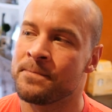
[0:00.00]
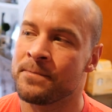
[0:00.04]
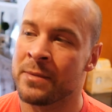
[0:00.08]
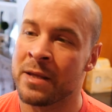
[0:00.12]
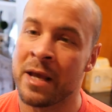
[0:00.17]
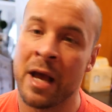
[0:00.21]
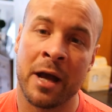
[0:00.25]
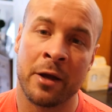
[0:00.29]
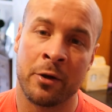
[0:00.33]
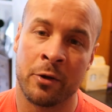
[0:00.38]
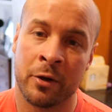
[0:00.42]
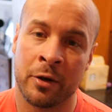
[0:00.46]

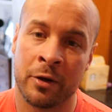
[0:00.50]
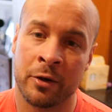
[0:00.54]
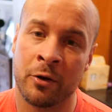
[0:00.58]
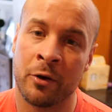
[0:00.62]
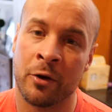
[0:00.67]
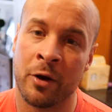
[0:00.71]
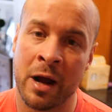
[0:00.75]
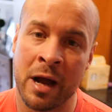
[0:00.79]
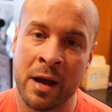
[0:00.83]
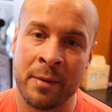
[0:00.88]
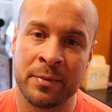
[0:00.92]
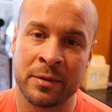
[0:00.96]
yeah,
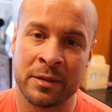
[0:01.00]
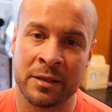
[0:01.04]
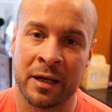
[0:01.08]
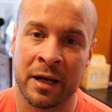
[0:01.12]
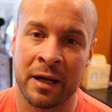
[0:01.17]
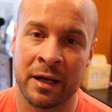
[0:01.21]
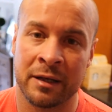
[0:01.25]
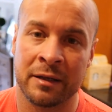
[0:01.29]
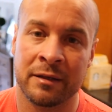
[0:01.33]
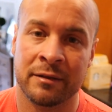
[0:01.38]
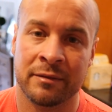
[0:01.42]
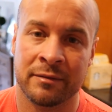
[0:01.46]
your
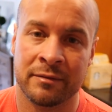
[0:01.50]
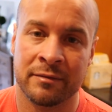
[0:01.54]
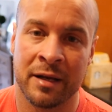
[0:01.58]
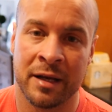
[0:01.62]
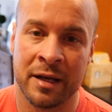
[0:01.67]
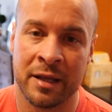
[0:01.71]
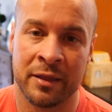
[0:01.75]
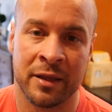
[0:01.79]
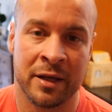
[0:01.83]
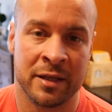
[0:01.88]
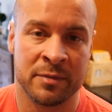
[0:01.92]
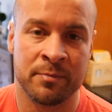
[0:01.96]
appetite,
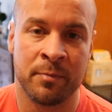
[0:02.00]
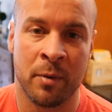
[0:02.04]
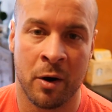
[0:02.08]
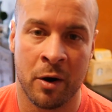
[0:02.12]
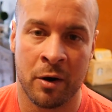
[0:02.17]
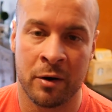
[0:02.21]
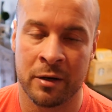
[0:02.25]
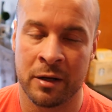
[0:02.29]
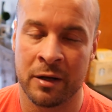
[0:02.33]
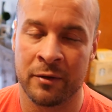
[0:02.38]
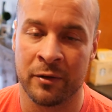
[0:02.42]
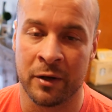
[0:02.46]
that's
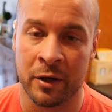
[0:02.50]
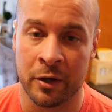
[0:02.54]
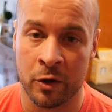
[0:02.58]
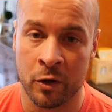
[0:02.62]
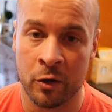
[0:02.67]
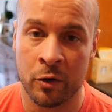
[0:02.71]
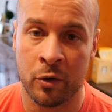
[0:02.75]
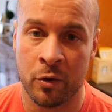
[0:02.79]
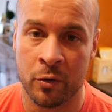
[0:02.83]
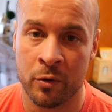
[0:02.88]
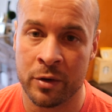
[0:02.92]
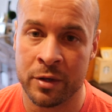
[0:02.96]
part of it.
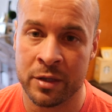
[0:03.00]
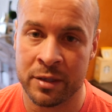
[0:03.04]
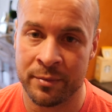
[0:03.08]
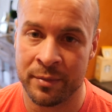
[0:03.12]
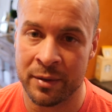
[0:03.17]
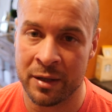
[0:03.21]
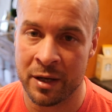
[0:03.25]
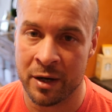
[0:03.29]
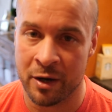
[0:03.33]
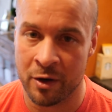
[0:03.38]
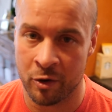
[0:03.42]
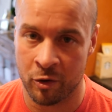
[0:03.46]
You're going to
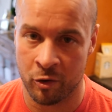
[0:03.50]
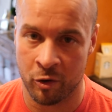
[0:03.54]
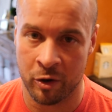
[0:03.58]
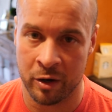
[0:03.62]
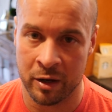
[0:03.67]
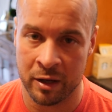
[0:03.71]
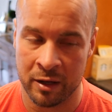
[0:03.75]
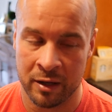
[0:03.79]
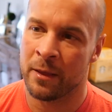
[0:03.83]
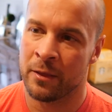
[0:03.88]
be hungry.